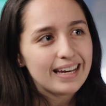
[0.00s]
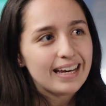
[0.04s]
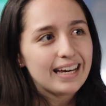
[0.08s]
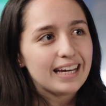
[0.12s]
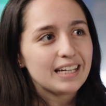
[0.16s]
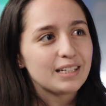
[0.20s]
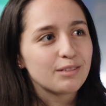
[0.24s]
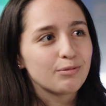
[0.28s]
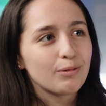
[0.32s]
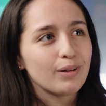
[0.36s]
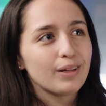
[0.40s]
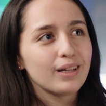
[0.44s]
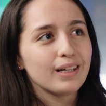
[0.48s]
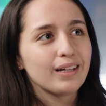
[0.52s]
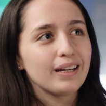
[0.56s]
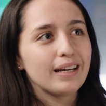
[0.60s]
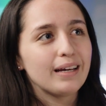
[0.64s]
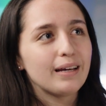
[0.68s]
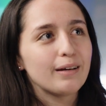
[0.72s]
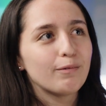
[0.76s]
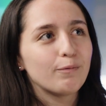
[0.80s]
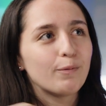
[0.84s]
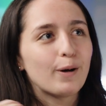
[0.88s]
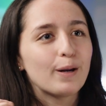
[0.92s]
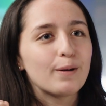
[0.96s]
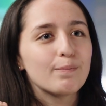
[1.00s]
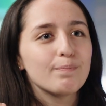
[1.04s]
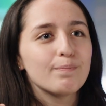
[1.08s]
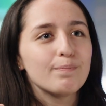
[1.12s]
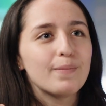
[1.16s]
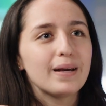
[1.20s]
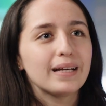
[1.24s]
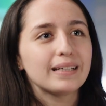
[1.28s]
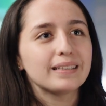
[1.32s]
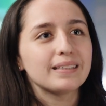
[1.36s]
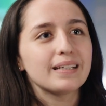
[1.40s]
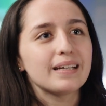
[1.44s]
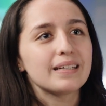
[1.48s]
it's really what
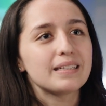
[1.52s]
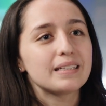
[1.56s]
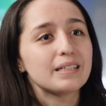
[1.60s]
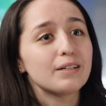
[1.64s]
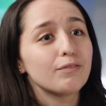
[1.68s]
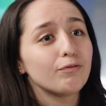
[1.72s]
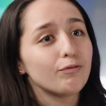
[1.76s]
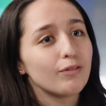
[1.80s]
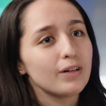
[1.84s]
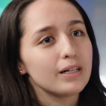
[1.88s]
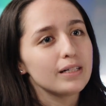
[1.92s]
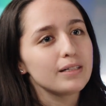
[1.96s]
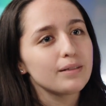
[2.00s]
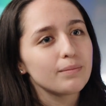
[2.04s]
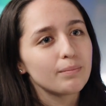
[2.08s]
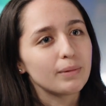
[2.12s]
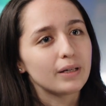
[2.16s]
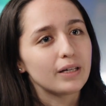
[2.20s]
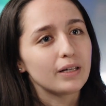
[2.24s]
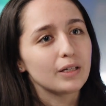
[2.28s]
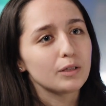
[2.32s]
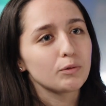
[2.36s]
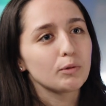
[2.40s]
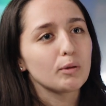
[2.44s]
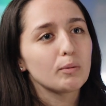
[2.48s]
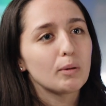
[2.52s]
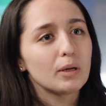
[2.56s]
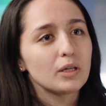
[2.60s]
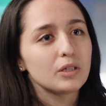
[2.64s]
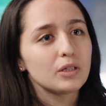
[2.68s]
makes us different, because we